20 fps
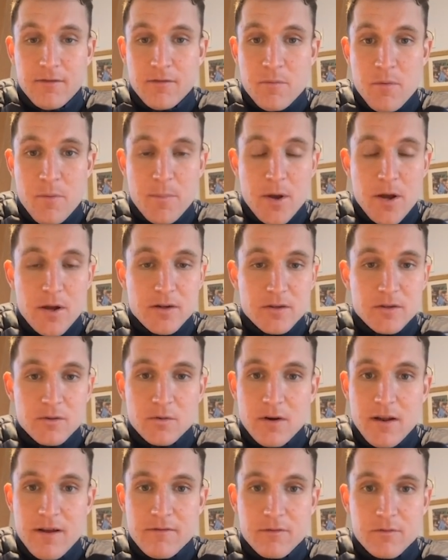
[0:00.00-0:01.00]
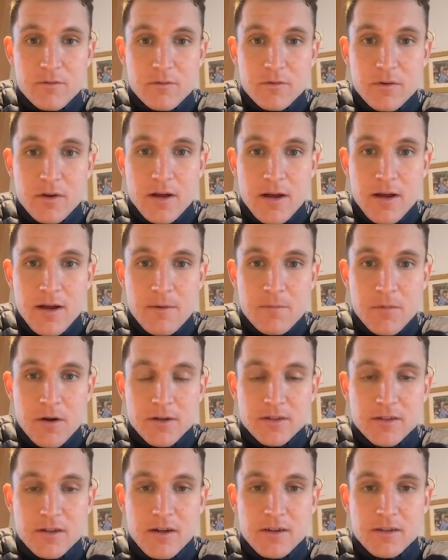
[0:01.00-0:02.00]
From a personal level,
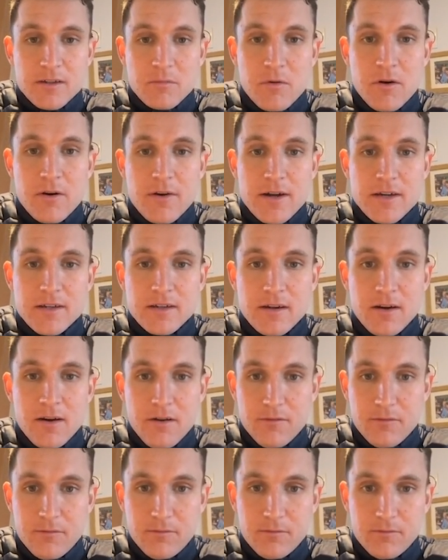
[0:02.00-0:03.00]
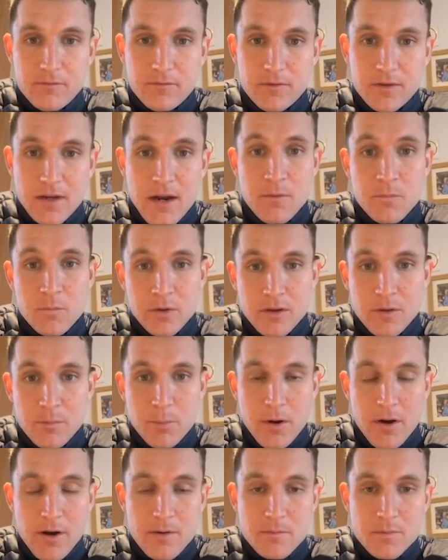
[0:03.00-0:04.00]
I started my racing life down with the
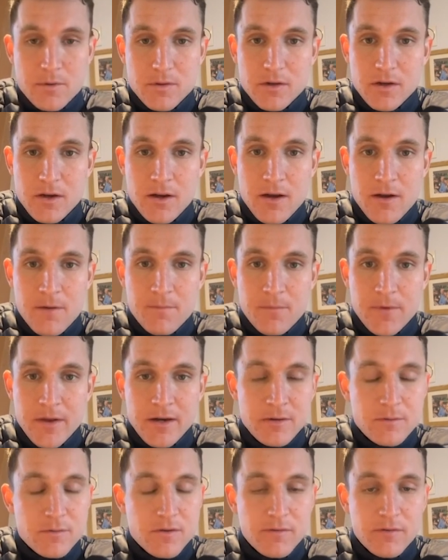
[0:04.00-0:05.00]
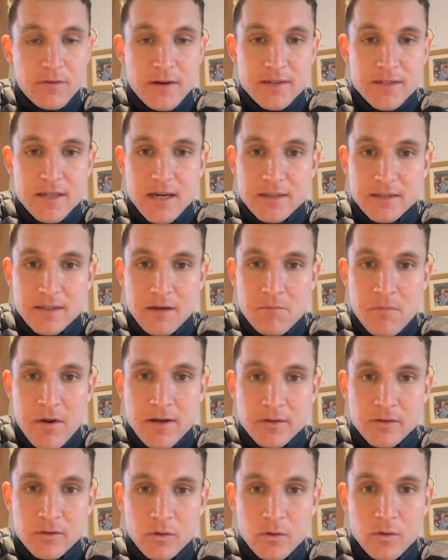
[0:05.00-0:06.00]
Pipes, and he was a fantastic
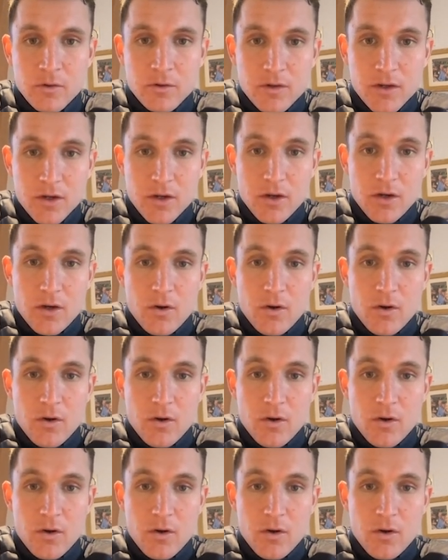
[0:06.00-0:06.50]
mentor.